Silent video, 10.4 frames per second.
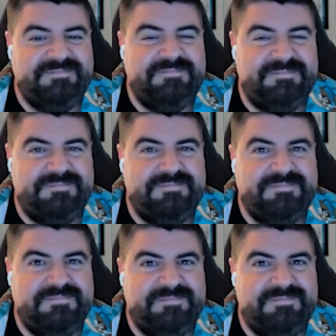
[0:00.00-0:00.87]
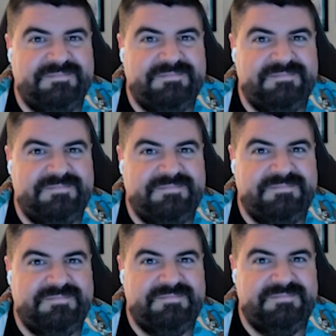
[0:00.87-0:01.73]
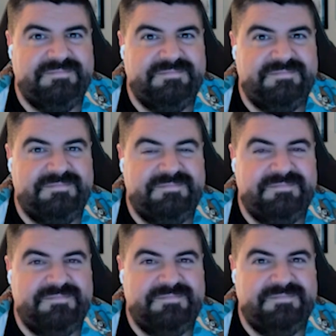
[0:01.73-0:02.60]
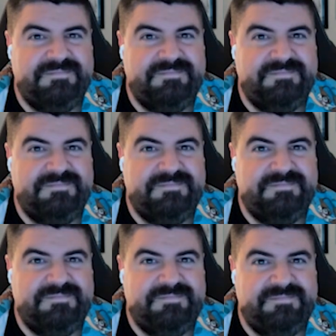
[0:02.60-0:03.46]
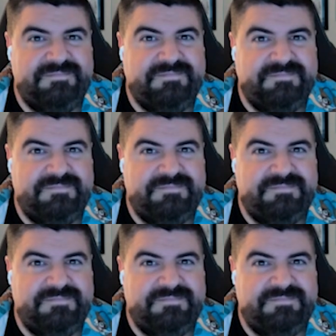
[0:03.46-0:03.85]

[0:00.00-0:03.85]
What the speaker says: [no speech]